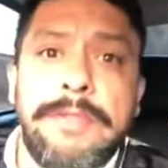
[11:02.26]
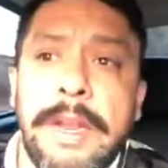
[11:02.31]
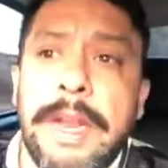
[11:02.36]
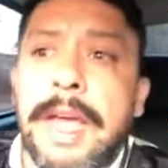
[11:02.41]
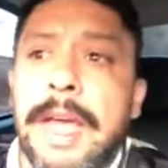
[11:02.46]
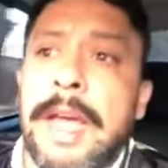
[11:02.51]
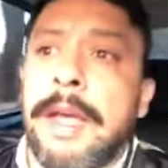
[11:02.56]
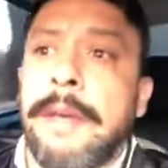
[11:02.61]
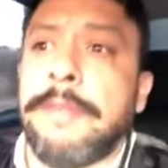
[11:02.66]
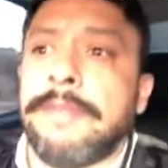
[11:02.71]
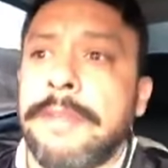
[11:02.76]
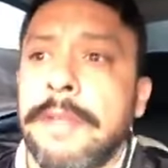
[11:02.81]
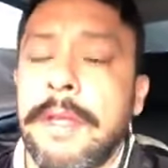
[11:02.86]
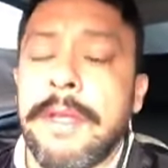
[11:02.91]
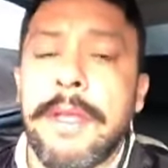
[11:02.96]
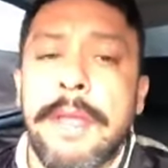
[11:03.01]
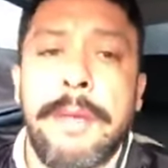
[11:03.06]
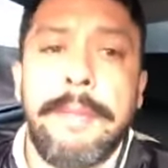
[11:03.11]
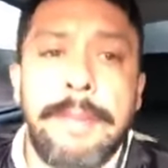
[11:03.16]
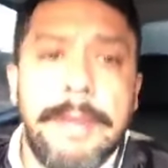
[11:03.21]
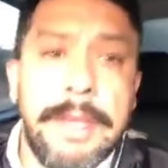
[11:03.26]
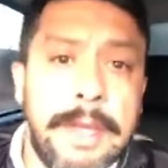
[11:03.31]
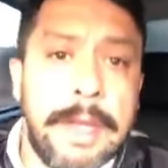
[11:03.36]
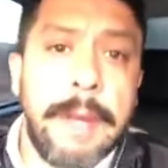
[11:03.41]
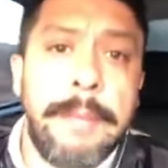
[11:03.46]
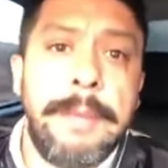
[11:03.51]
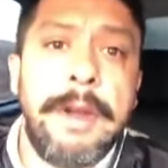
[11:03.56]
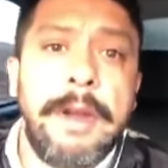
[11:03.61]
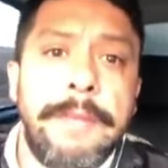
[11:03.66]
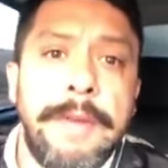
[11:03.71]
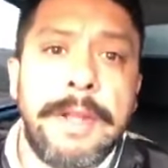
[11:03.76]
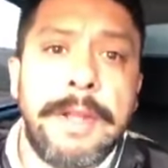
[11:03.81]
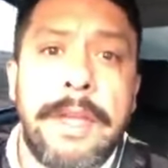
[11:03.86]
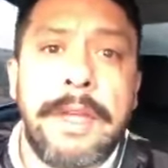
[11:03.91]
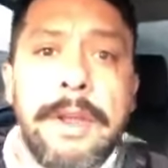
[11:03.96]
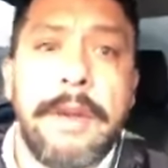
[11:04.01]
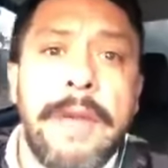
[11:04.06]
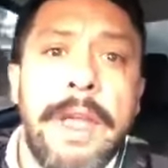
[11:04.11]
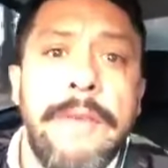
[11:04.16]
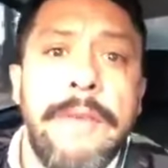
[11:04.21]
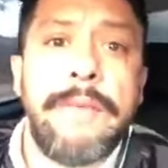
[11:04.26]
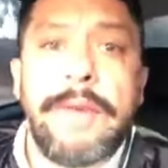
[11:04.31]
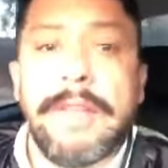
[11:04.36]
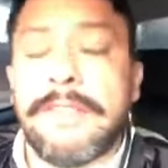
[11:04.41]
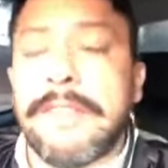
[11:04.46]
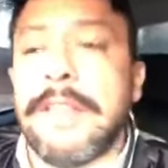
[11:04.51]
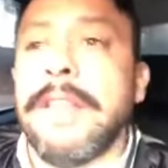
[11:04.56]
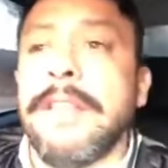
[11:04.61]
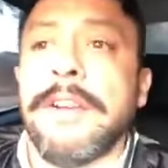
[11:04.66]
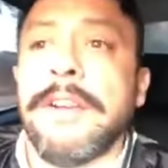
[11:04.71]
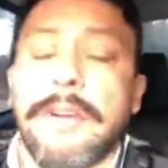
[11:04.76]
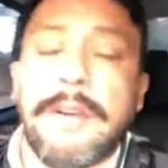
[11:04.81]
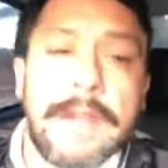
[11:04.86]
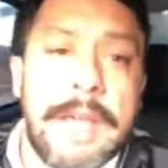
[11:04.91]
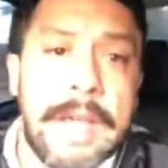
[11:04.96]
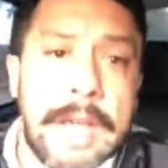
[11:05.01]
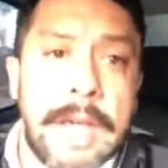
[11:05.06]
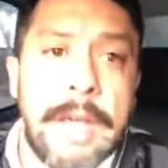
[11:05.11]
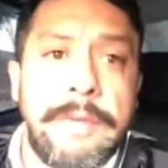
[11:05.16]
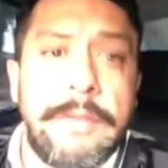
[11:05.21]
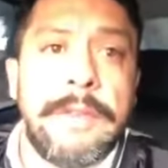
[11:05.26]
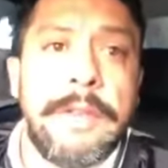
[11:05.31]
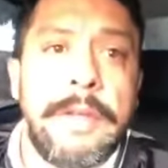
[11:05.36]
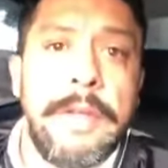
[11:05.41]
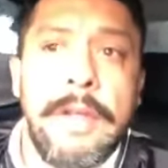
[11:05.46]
lives be coming over here and risking their lives